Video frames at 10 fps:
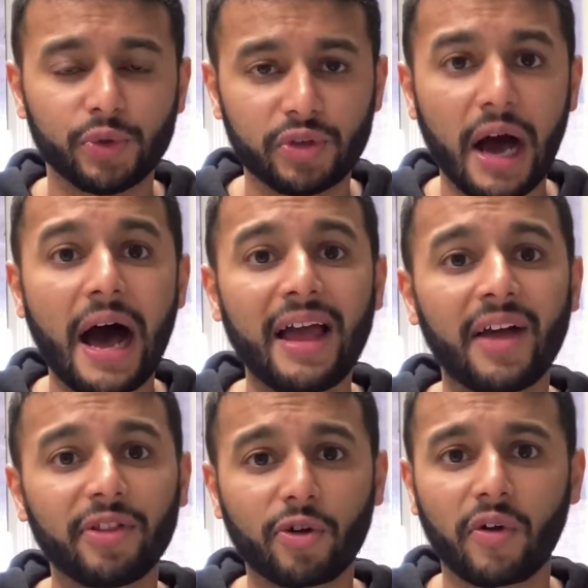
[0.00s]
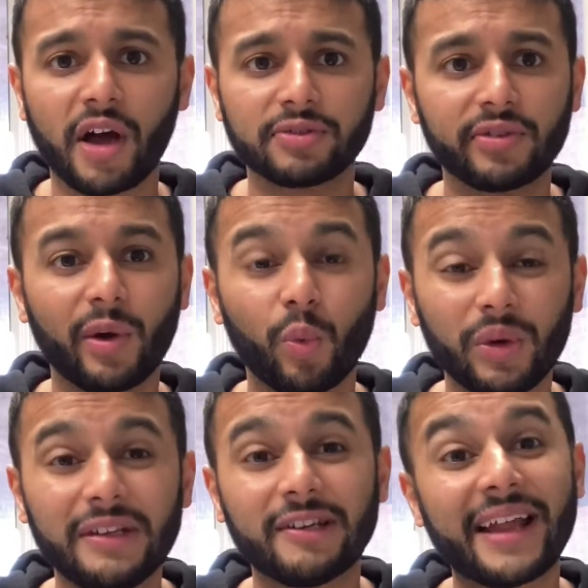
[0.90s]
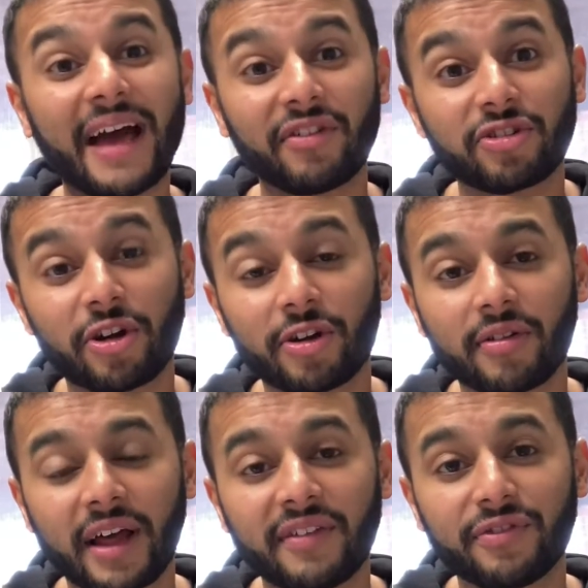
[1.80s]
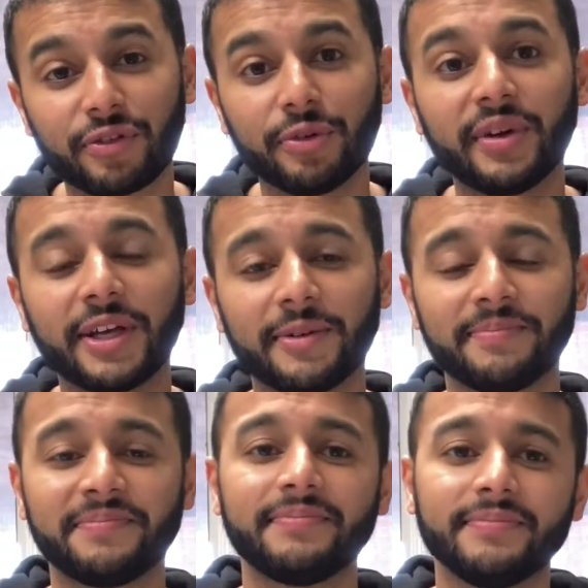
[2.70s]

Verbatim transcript: die on the cross so that we could have eternal life through him.